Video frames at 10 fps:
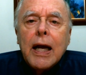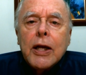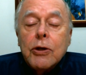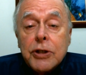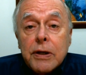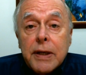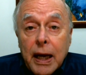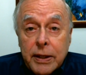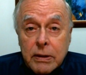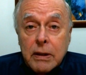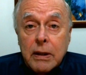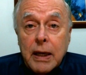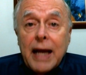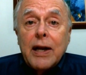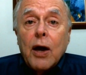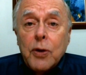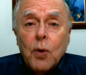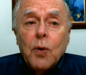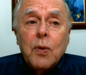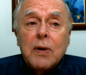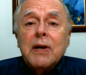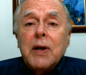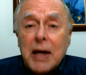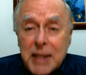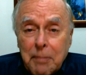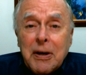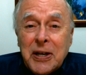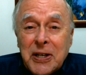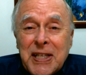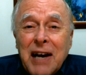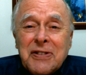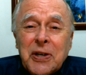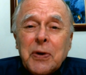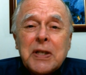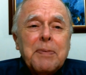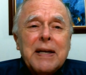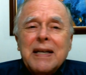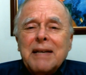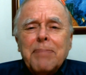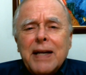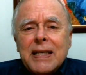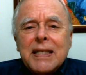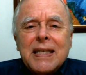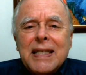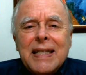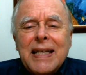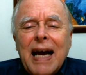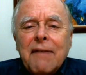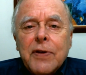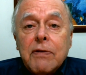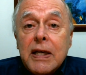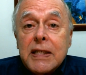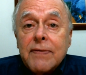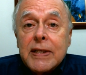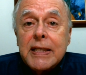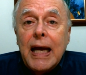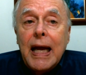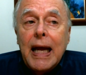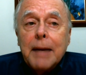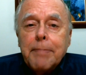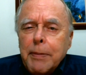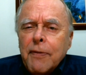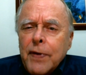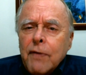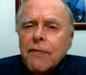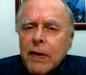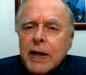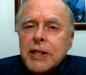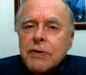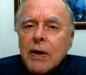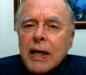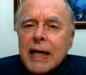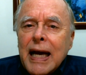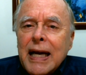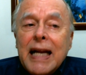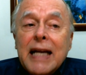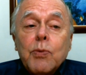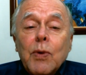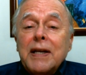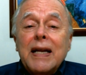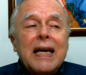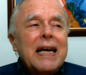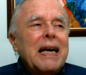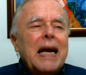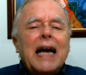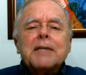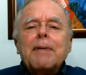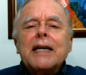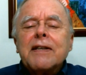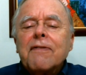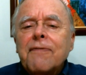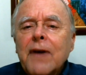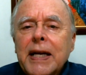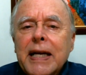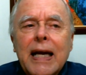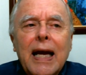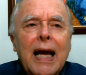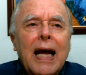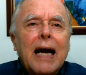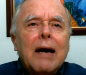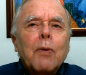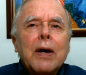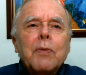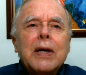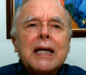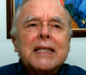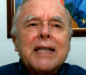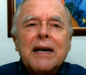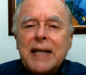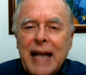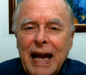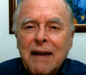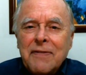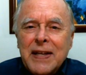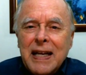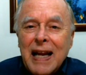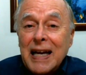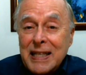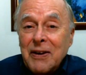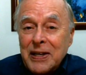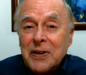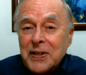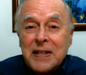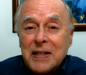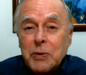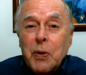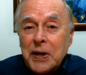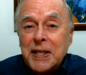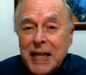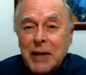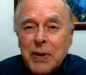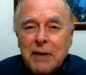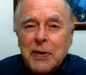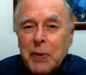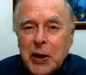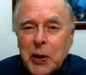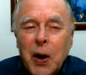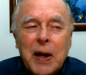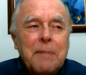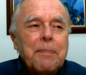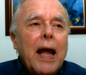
You shouldn't either. And I know, except among yourselves, of course, but please, not for the rest of us. People feel very strongly on it. It's when expats are funny. When we started to have the lockdown here, the quarantine, whatever you want to call it,